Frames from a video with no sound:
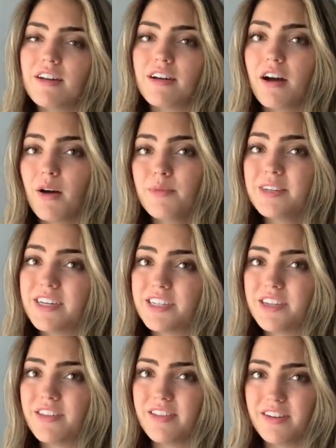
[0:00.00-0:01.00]

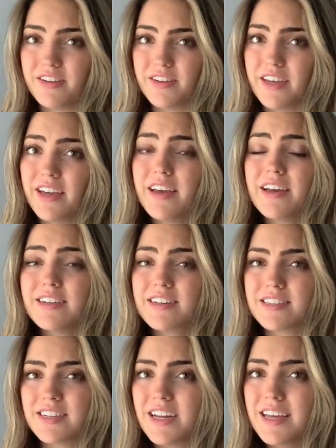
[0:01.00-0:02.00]
accommodation theory
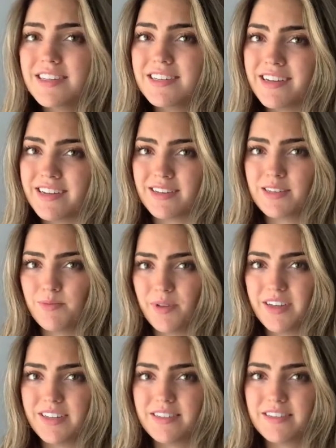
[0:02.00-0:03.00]
studies and
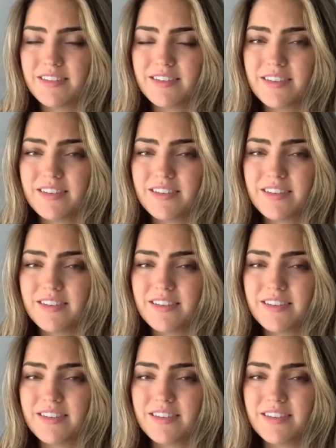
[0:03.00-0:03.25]
explains.